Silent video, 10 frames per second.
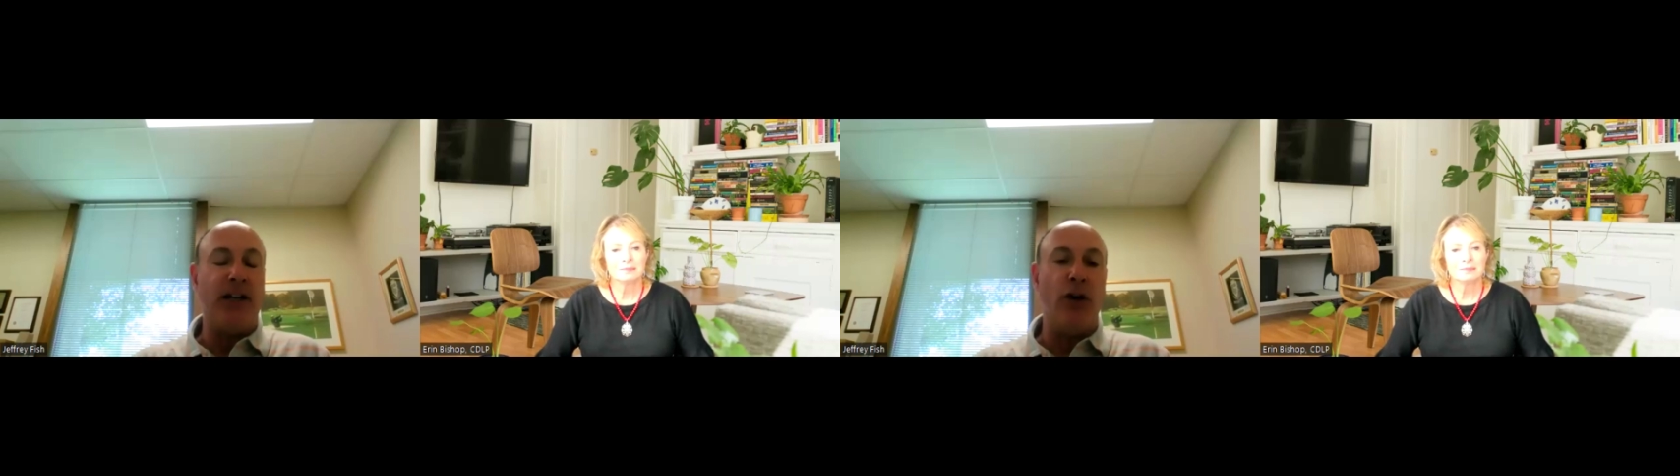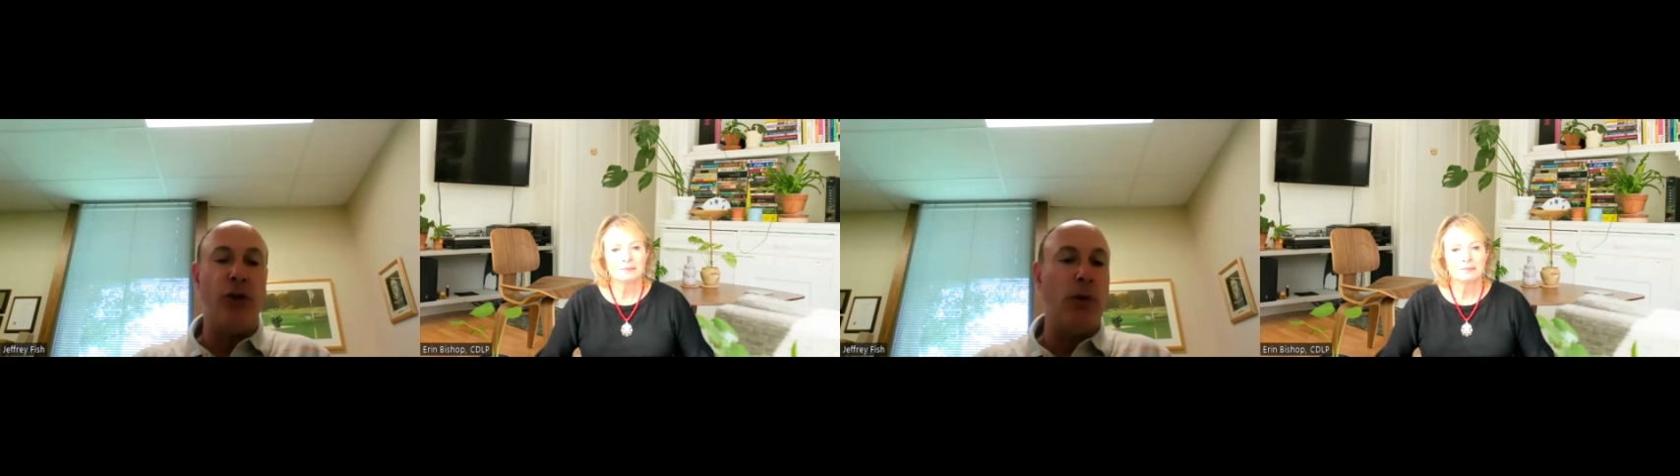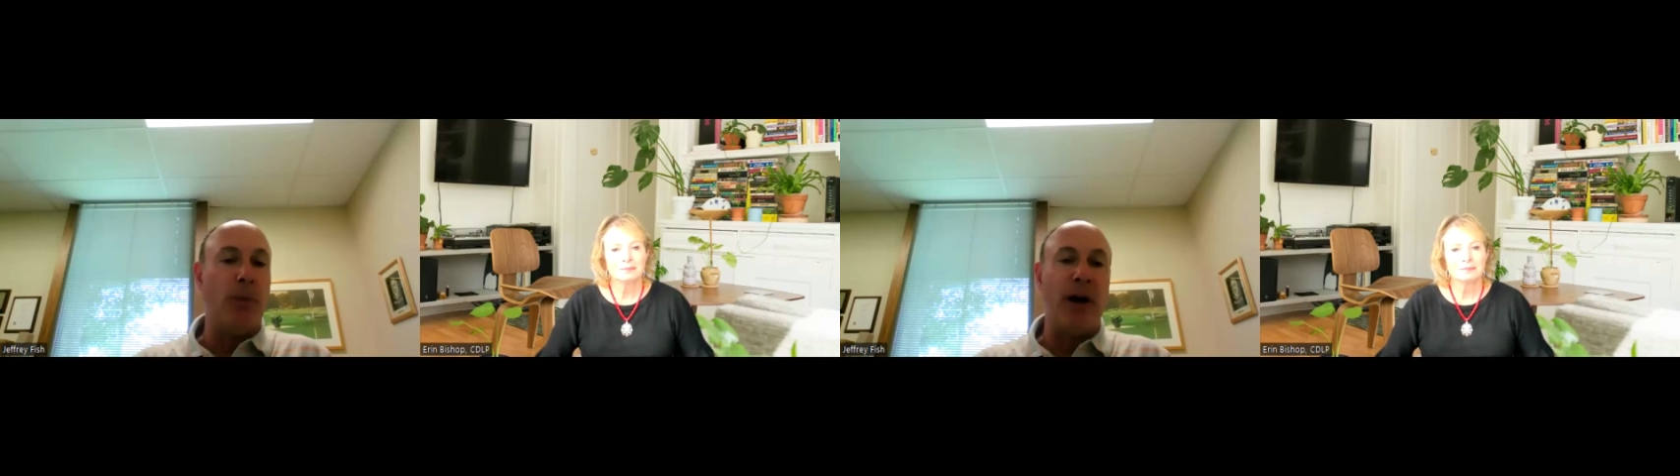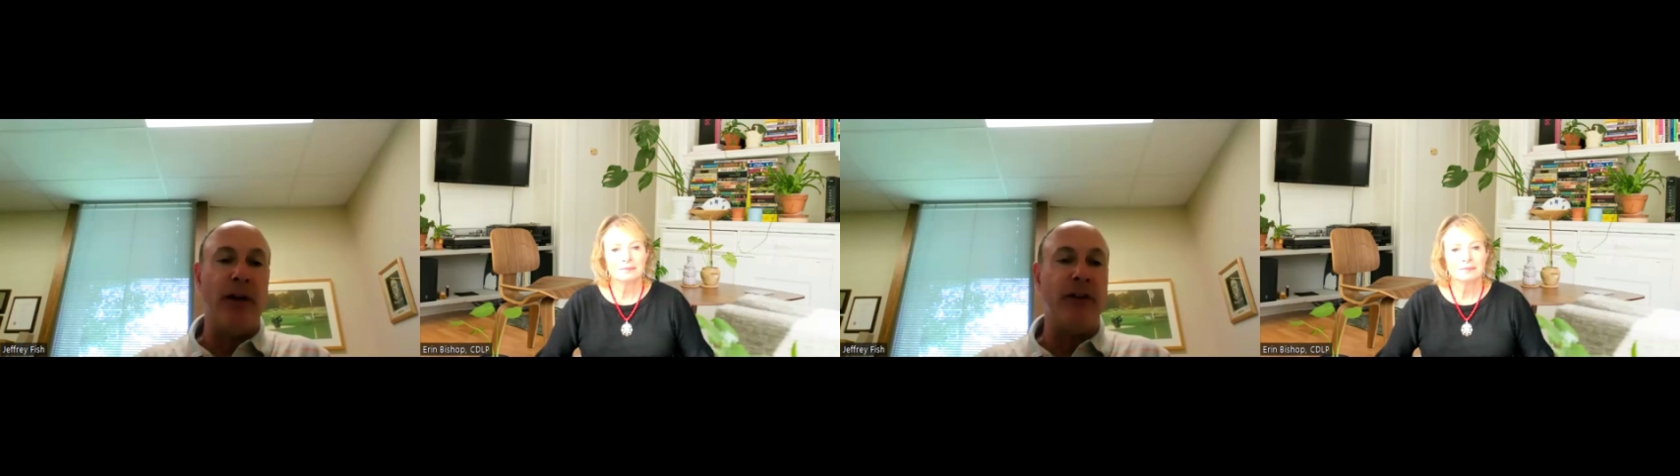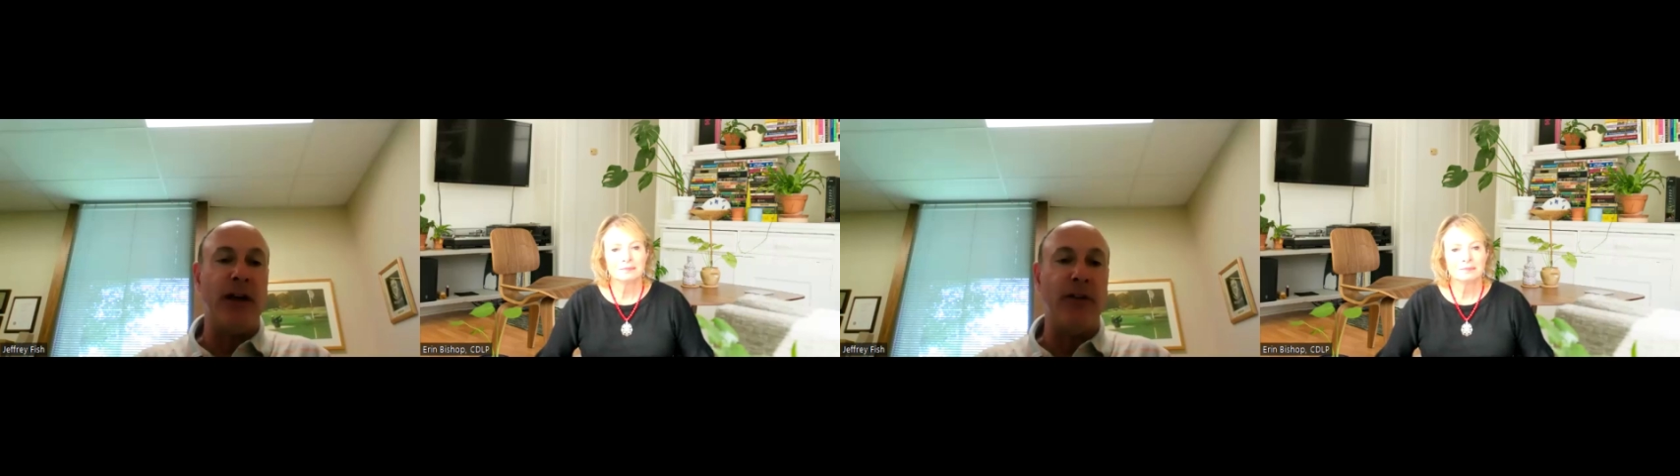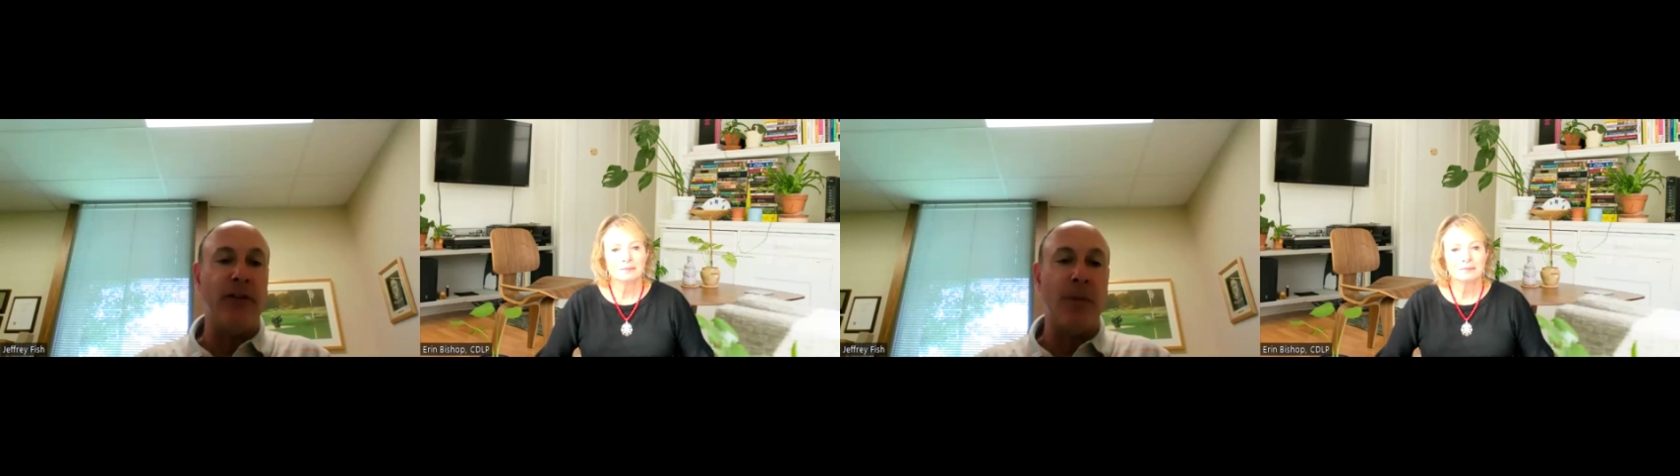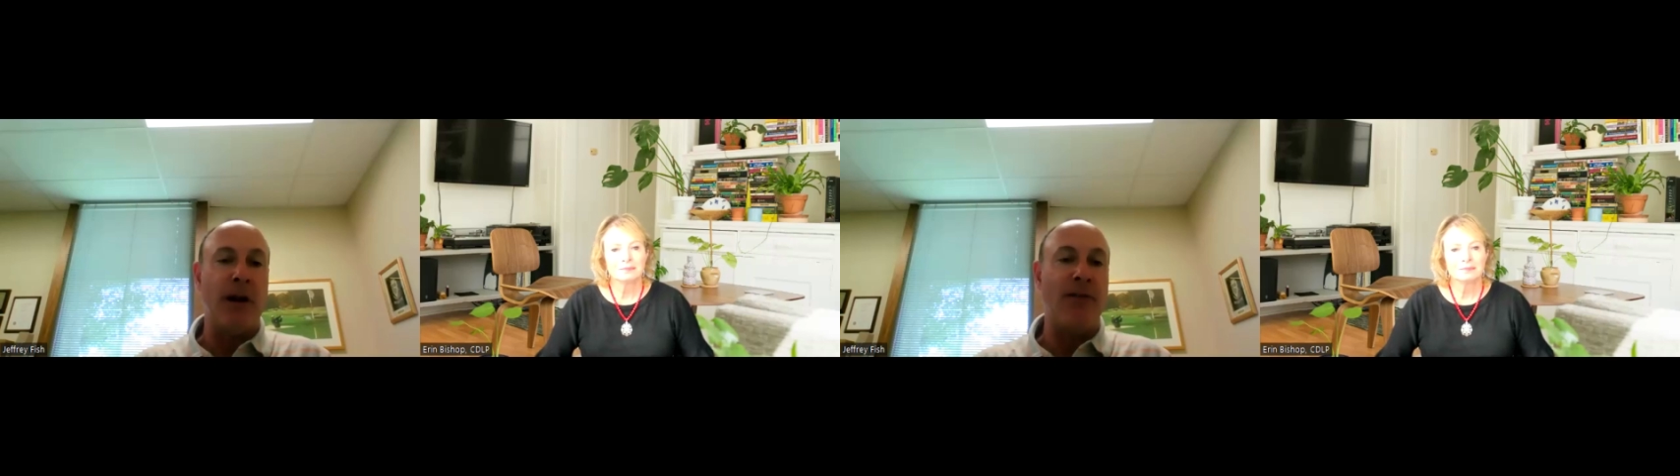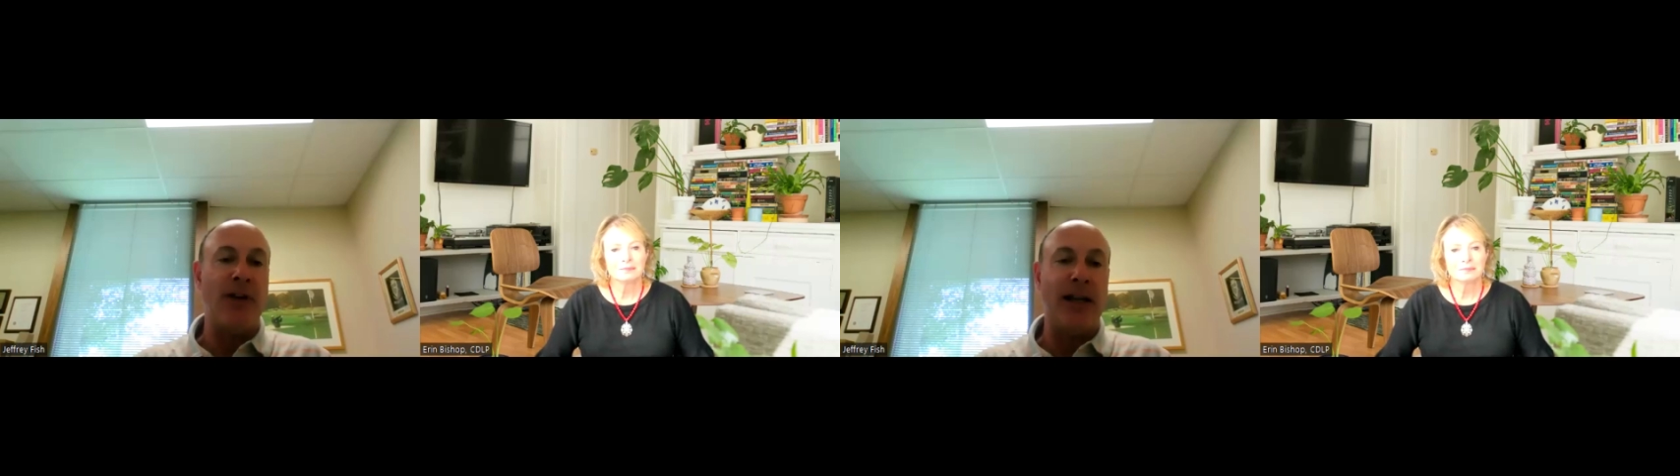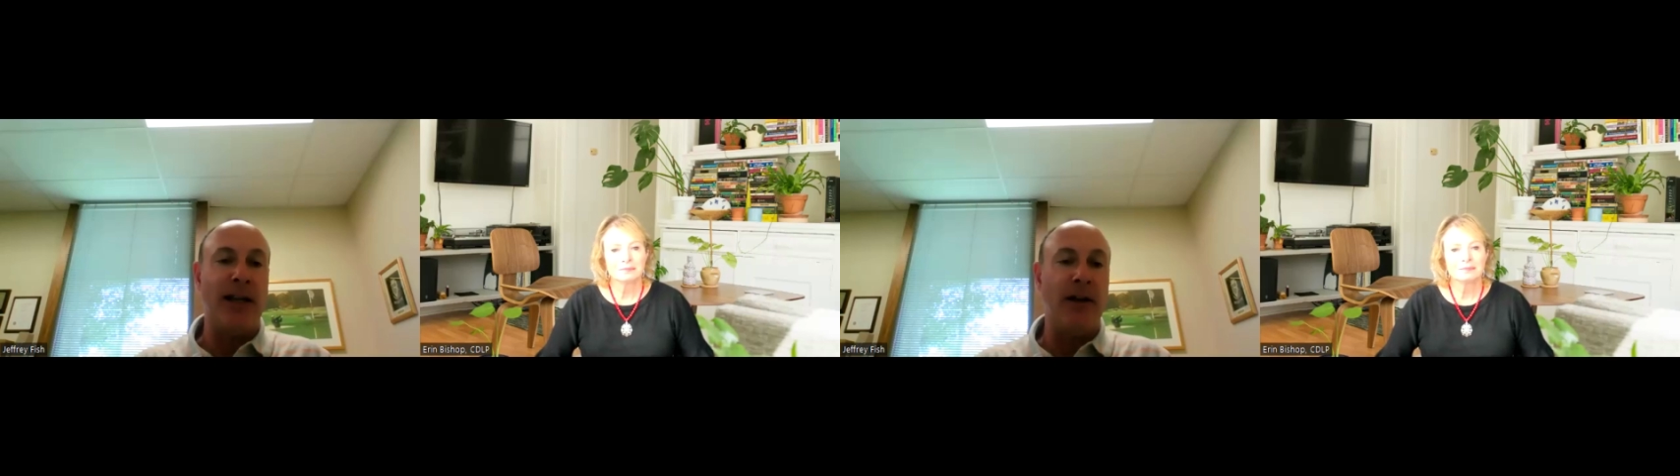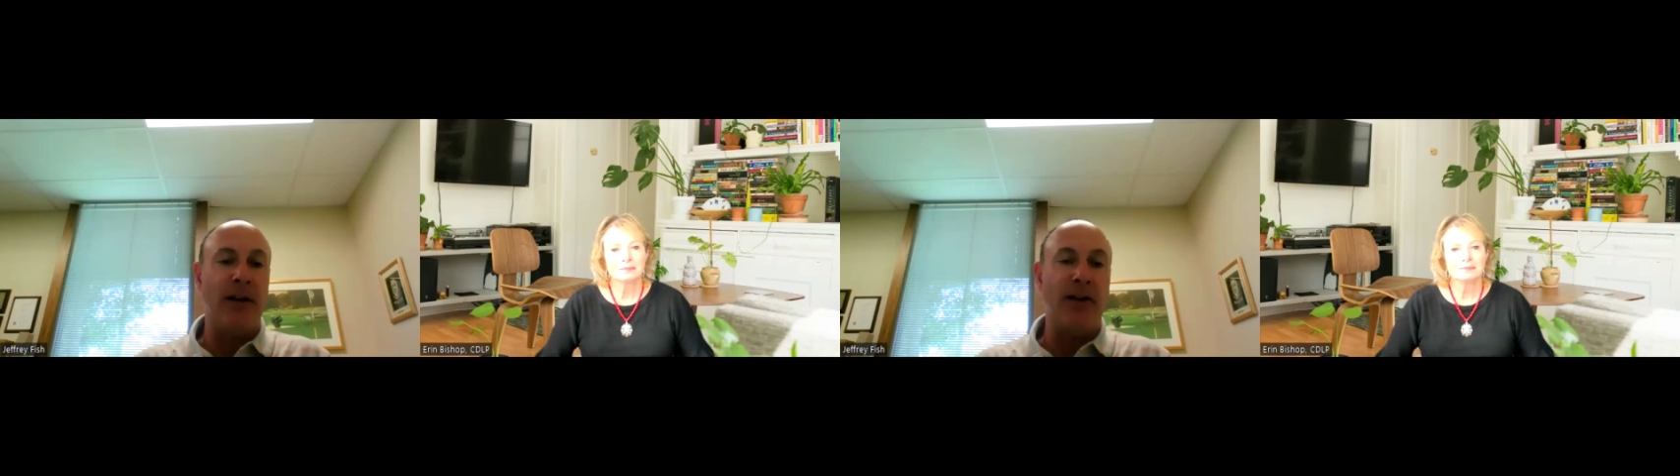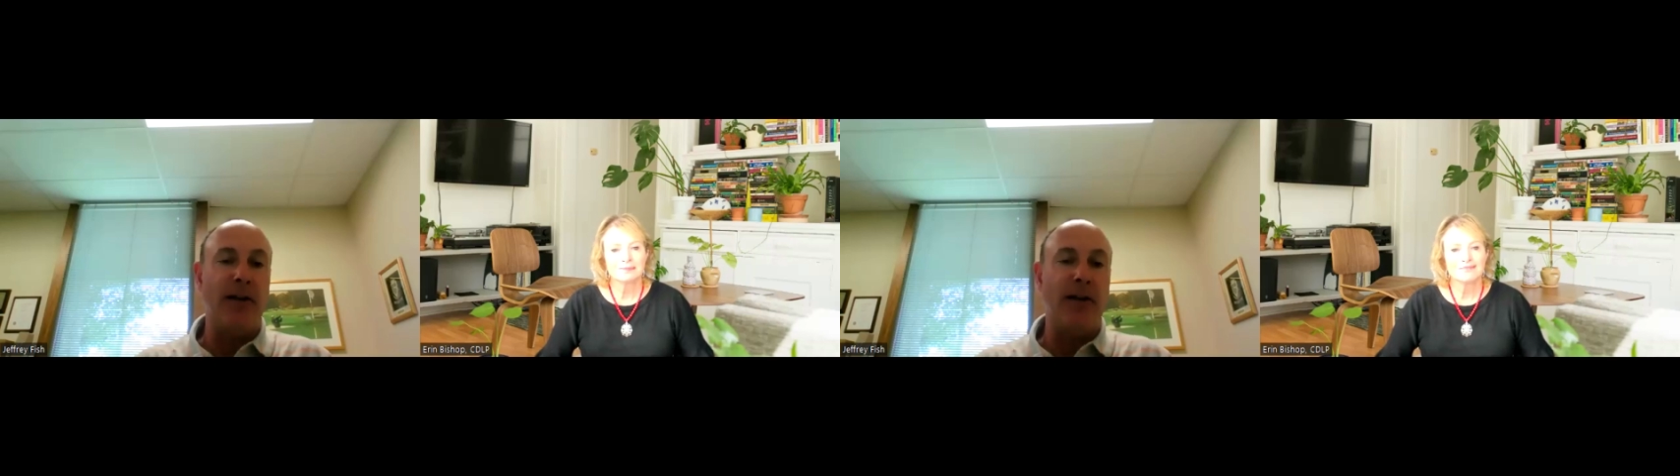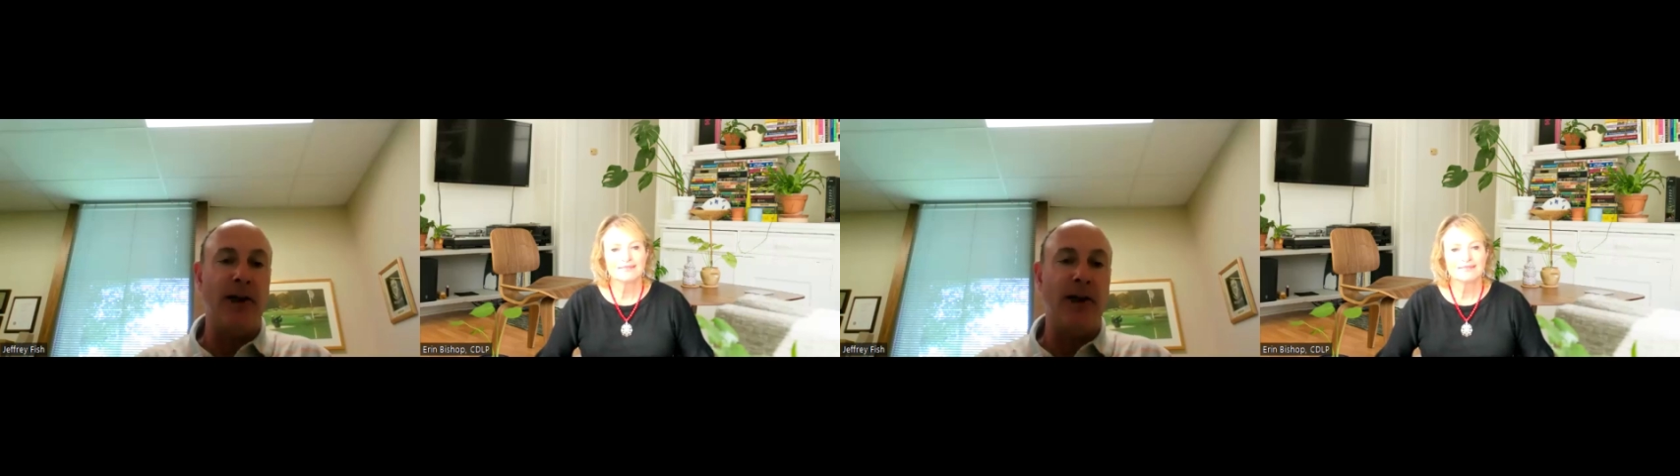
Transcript: to go through a process, I mean, I've got kids,